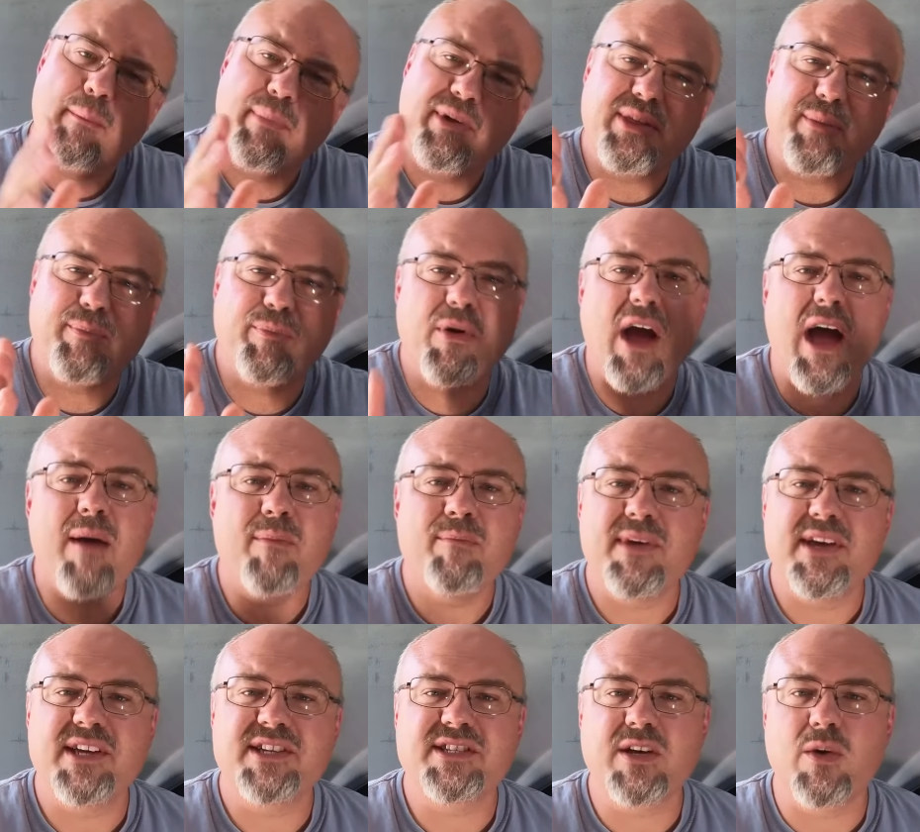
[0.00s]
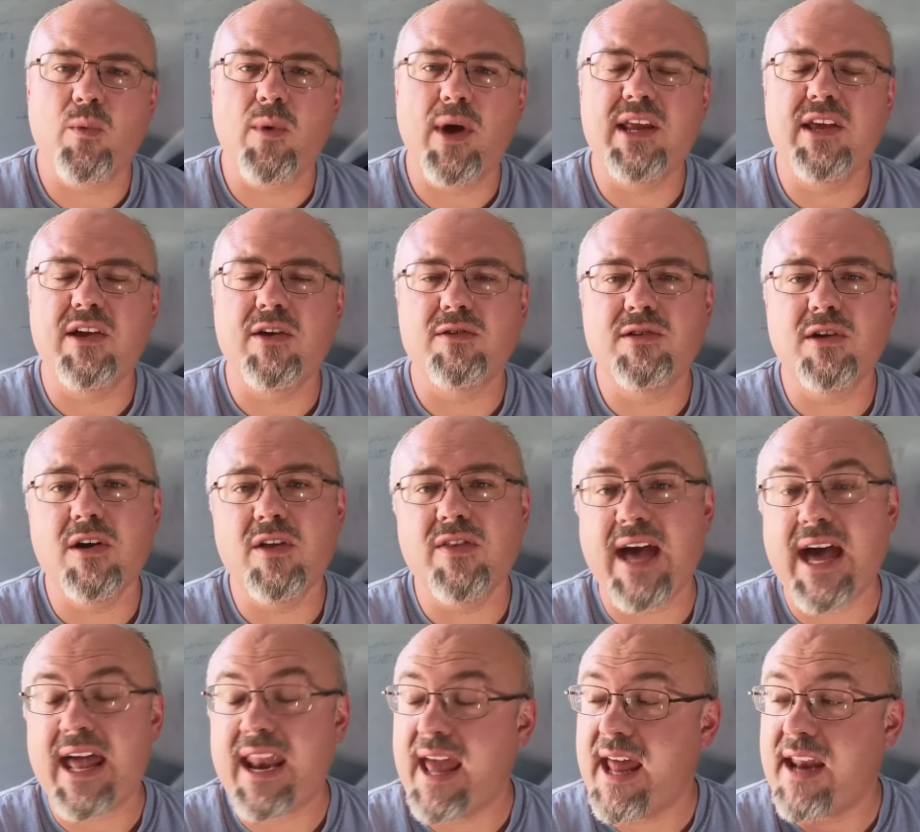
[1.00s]
But the problem is that when you do
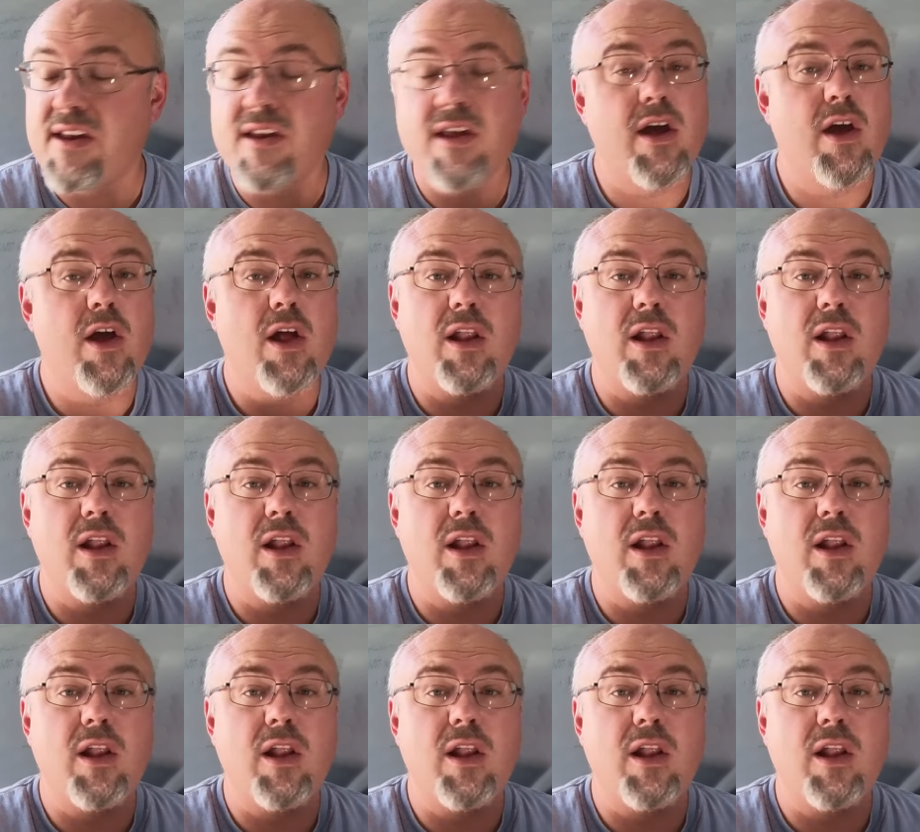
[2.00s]
that and